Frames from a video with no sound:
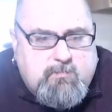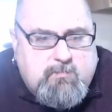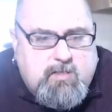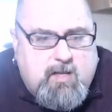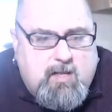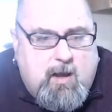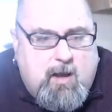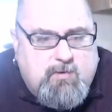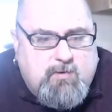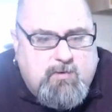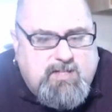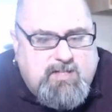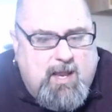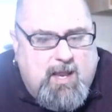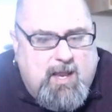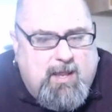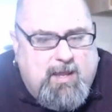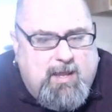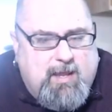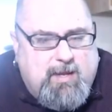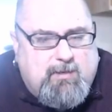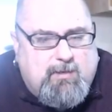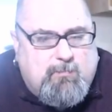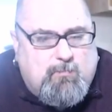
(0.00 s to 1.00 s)
And I was kind of
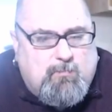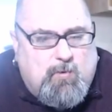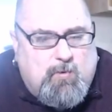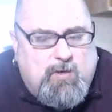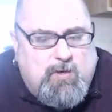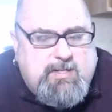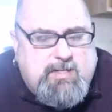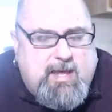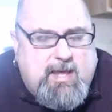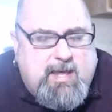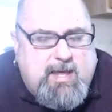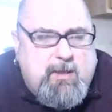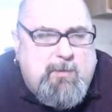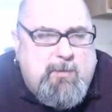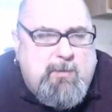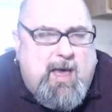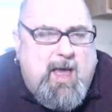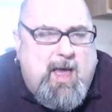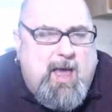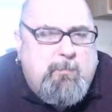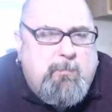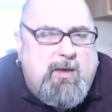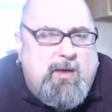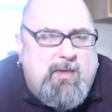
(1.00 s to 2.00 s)
like really taken
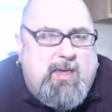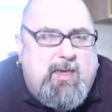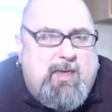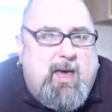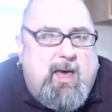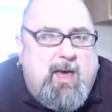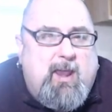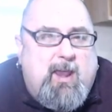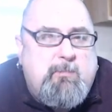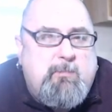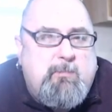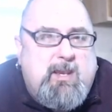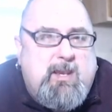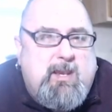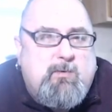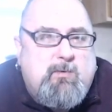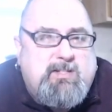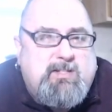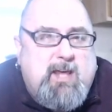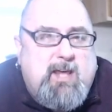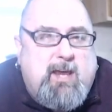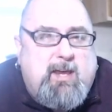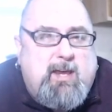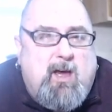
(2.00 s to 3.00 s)
aback by that. I mean, it was
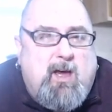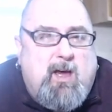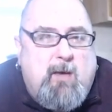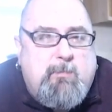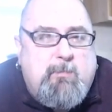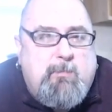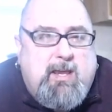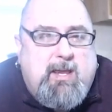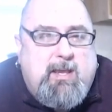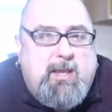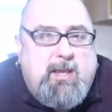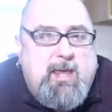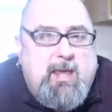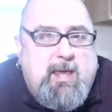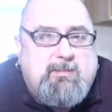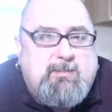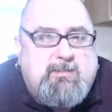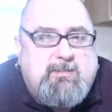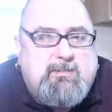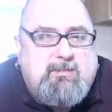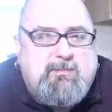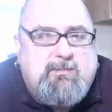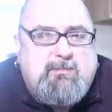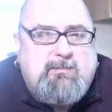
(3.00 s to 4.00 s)
like, I mean,
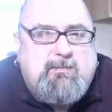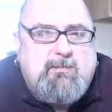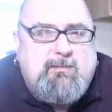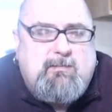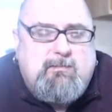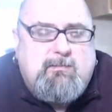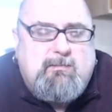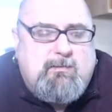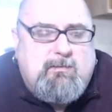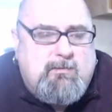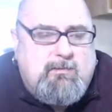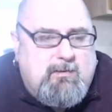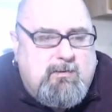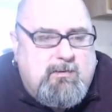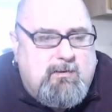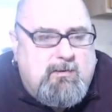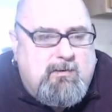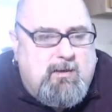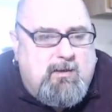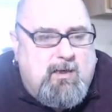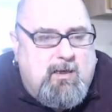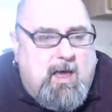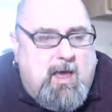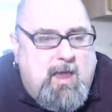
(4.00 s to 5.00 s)
it's,
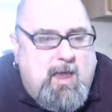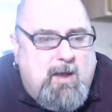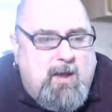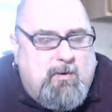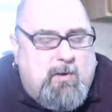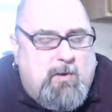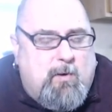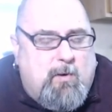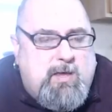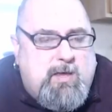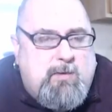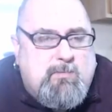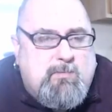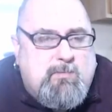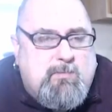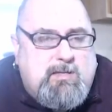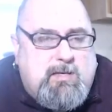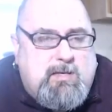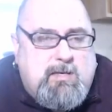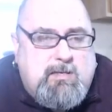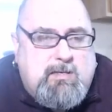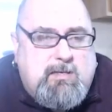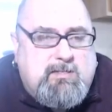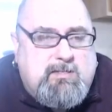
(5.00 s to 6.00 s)
I don't know.
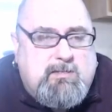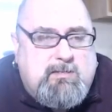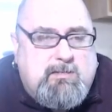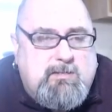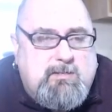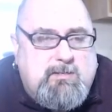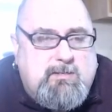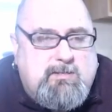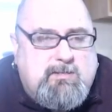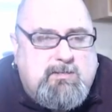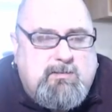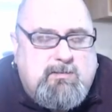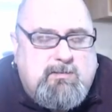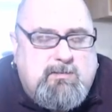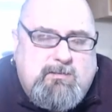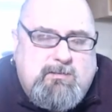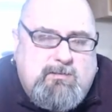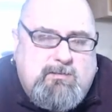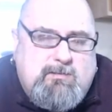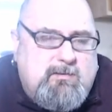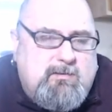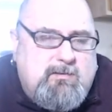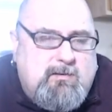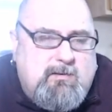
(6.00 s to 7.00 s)
He
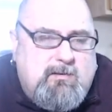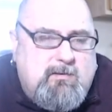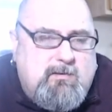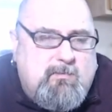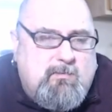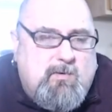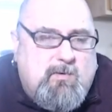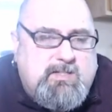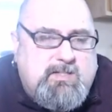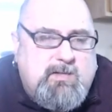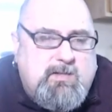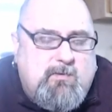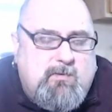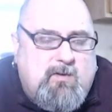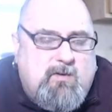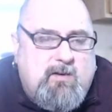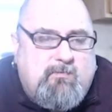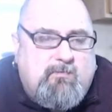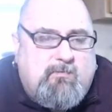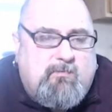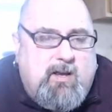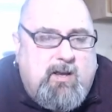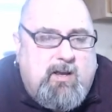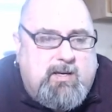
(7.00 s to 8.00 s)
wasn't very
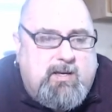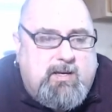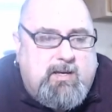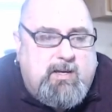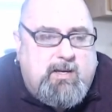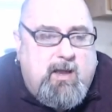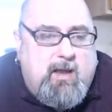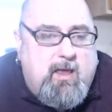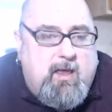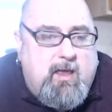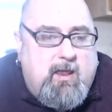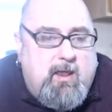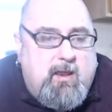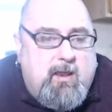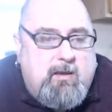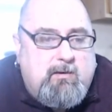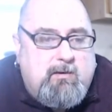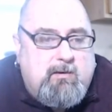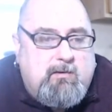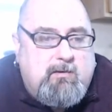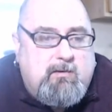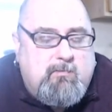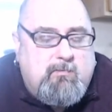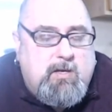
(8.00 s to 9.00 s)
friendly.
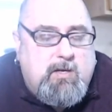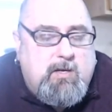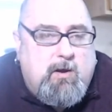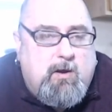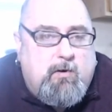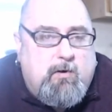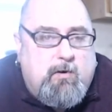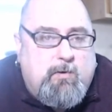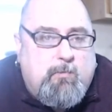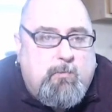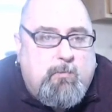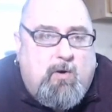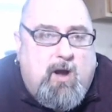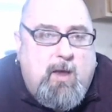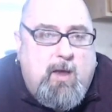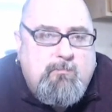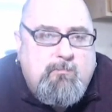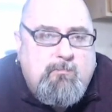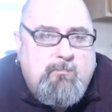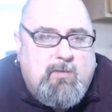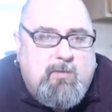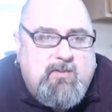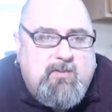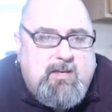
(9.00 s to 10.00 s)
And, you know, where
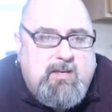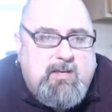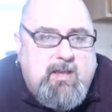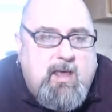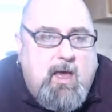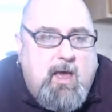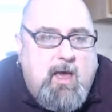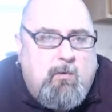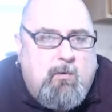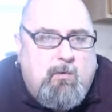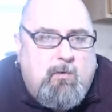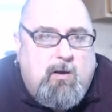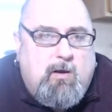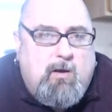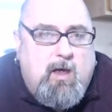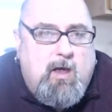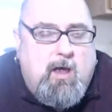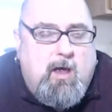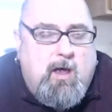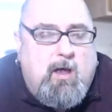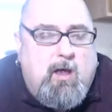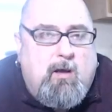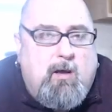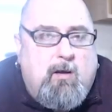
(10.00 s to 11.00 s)
I'm living
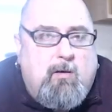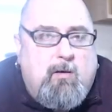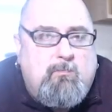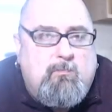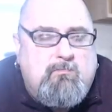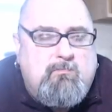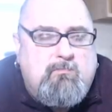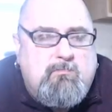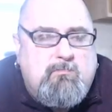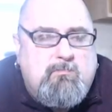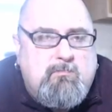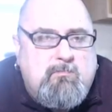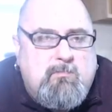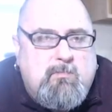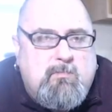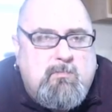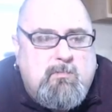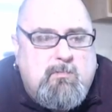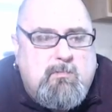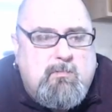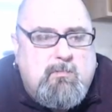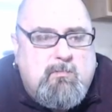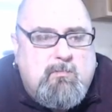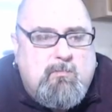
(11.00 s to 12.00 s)
now,
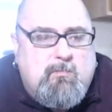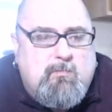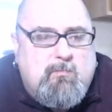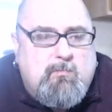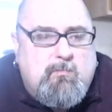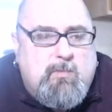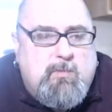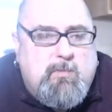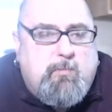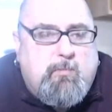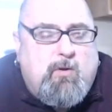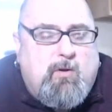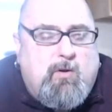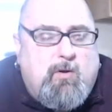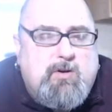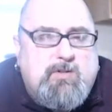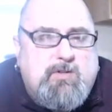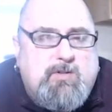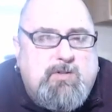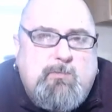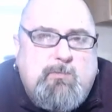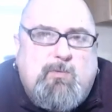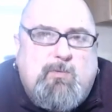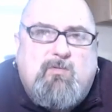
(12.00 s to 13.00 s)
people are
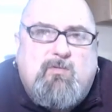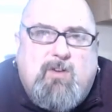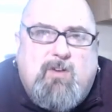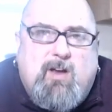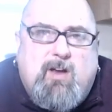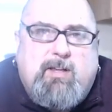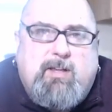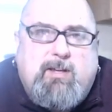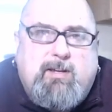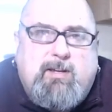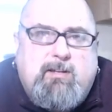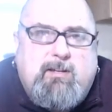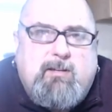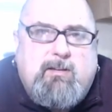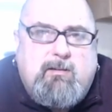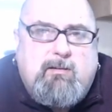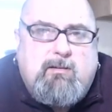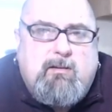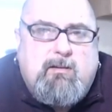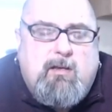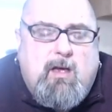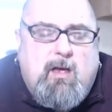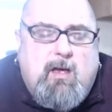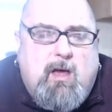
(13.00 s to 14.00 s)
super friendly.
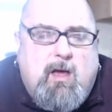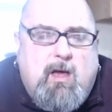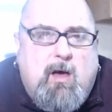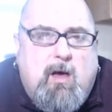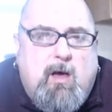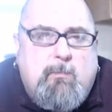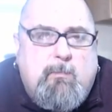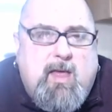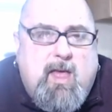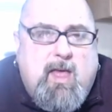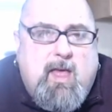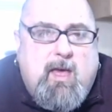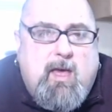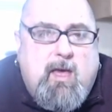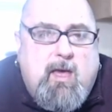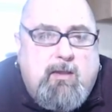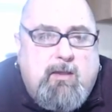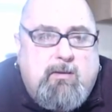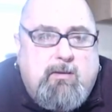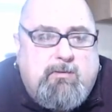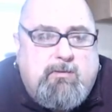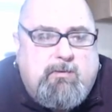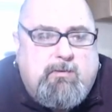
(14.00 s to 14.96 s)
I